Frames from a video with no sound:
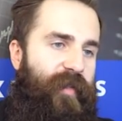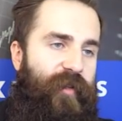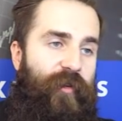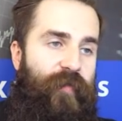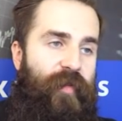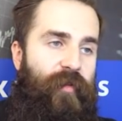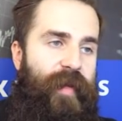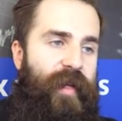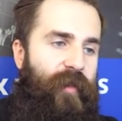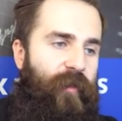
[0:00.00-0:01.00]
so we will
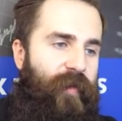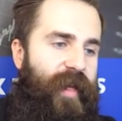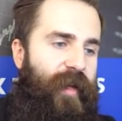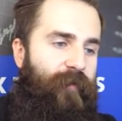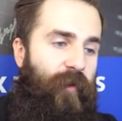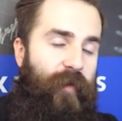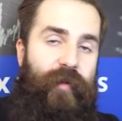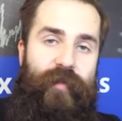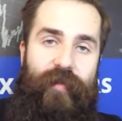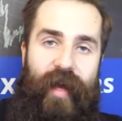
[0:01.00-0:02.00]
be looking
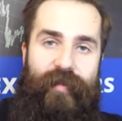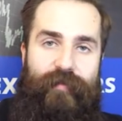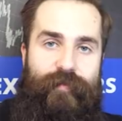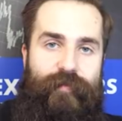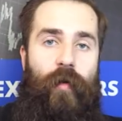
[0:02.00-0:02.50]
forward to that.